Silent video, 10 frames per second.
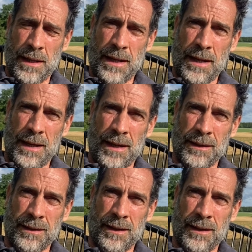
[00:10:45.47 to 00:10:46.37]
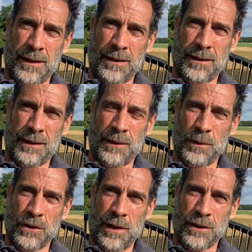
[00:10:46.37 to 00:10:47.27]
And it
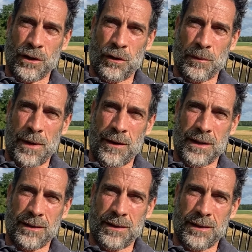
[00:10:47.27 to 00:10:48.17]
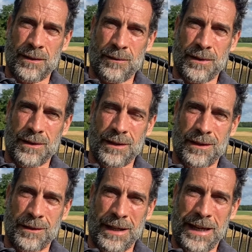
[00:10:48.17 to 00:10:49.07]
was strange to go to Paris. It was
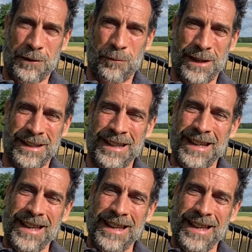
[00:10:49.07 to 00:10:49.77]
kind of weird.